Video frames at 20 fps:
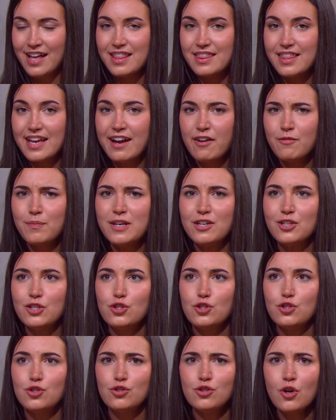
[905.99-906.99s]
They have been
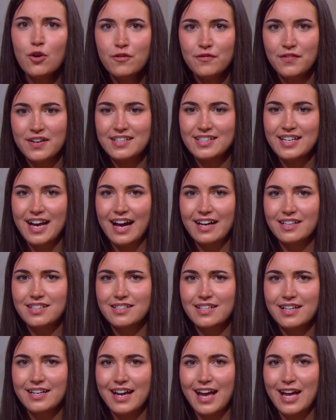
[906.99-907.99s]
so
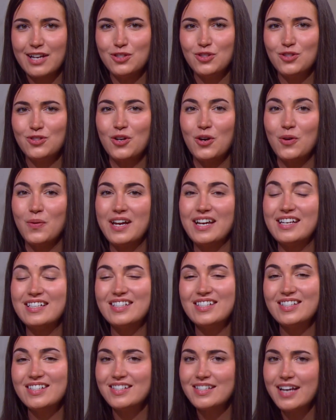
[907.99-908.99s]
fantastic and so
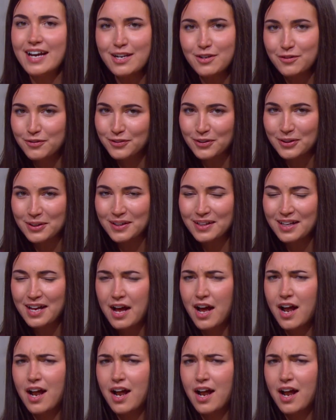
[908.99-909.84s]
insightful.